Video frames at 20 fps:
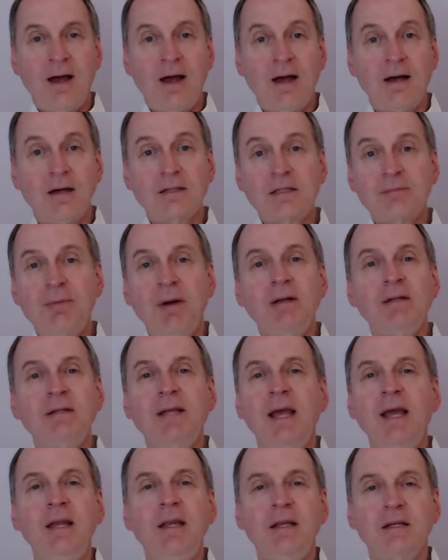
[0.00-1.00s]
A
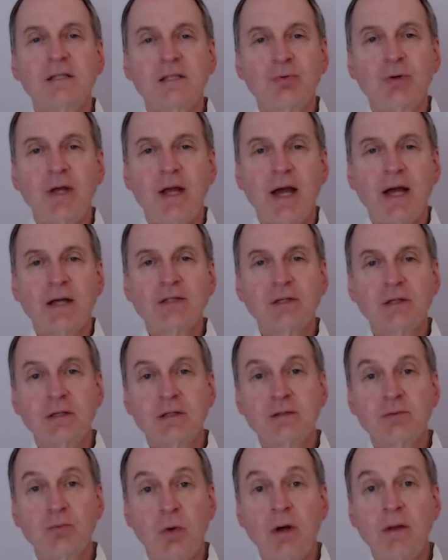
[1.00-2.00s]
spontaneous reaction
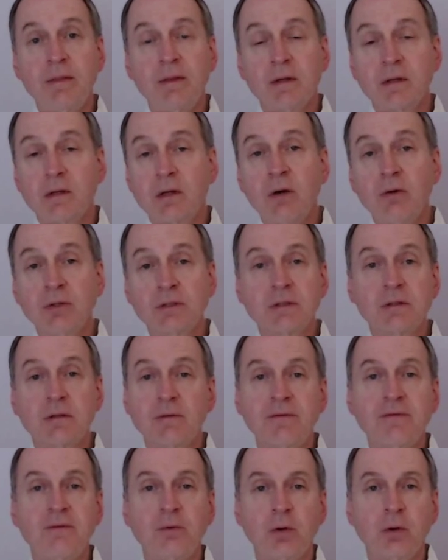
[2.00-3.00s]
is one that goes in the
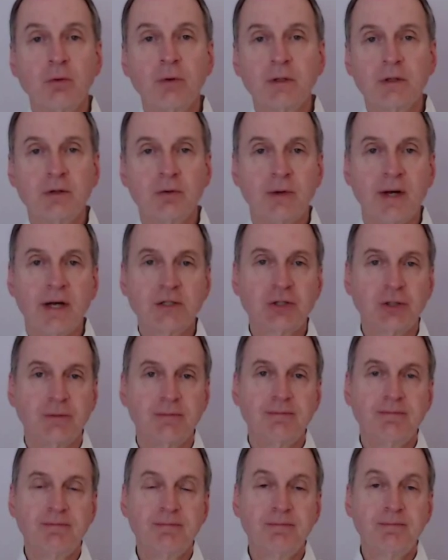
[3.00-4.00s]
forward direction.
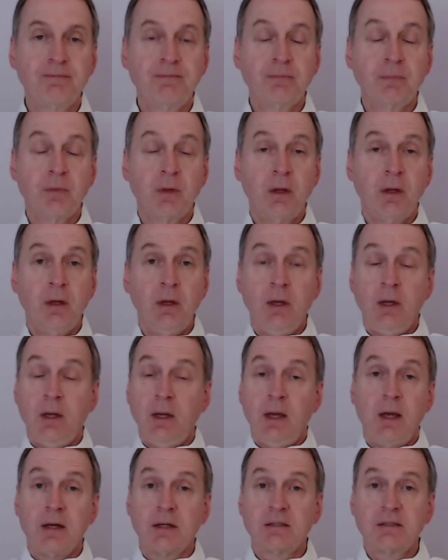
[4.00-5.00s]

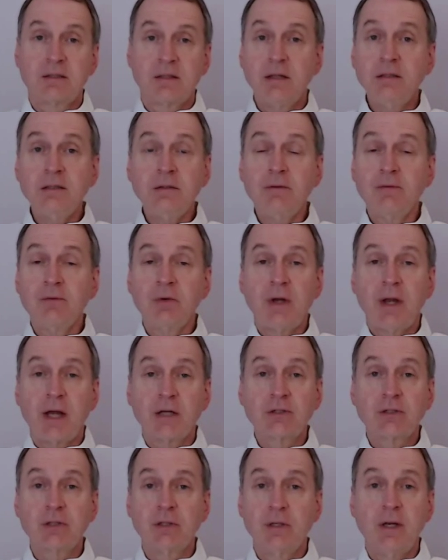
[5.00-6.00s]
An extensive
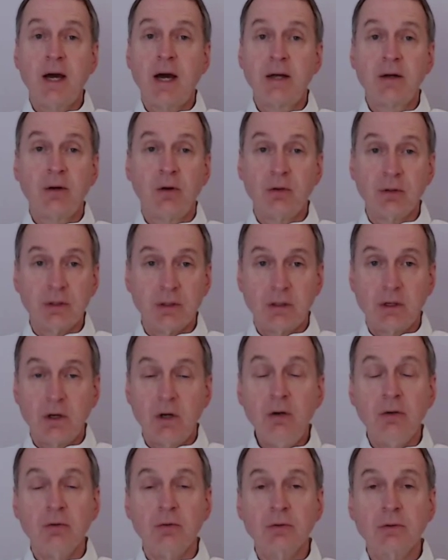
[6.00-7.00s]
reaction not only
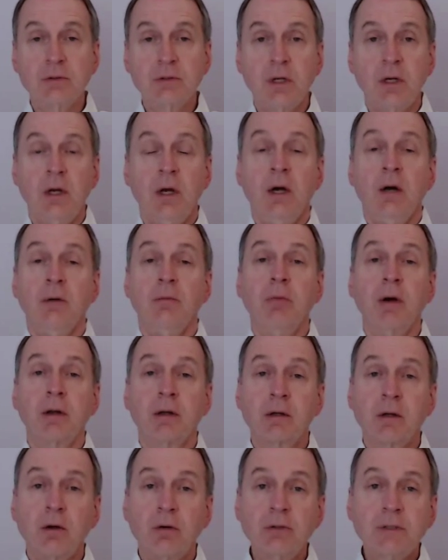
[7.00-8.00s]
goes, but
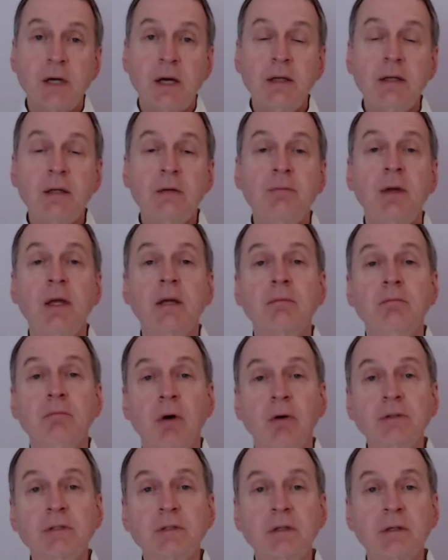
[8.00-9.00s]
it goes on to make
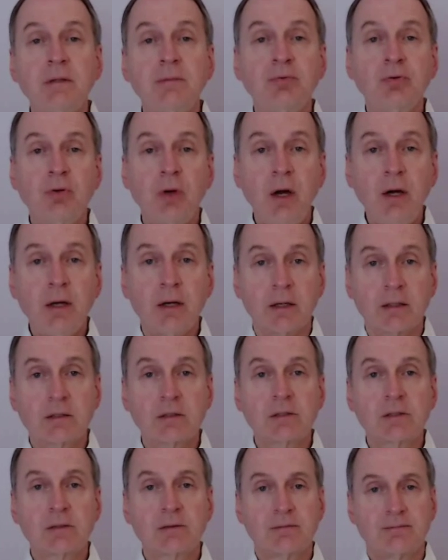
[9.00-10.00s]
mostly
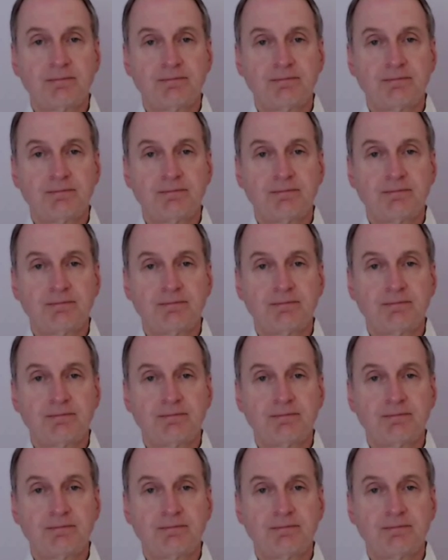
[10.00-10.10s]
products.